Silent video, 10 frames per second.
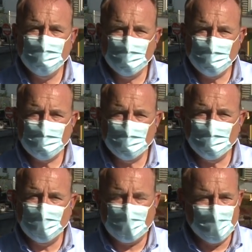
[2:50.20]
due
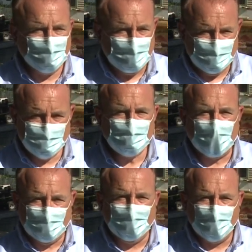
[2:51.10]
to the company
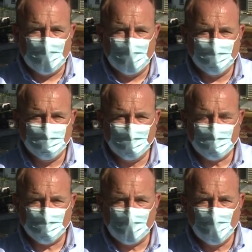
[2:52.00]
shutting it off
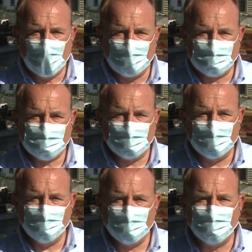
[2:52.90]
at the request
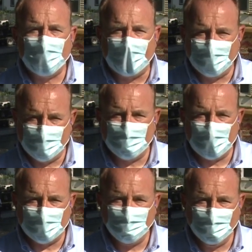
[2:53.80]
of the fire
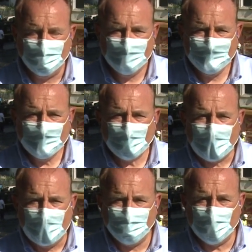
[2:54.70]
department.
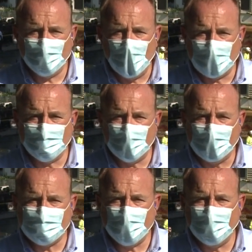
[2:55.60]
We're live here in
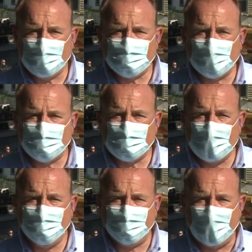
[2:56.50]
Waterbury. Tony
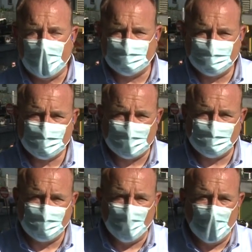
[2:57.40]
Terzi, Fox
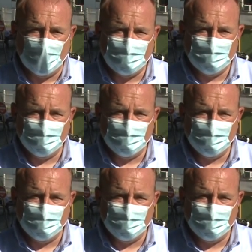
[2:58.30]
61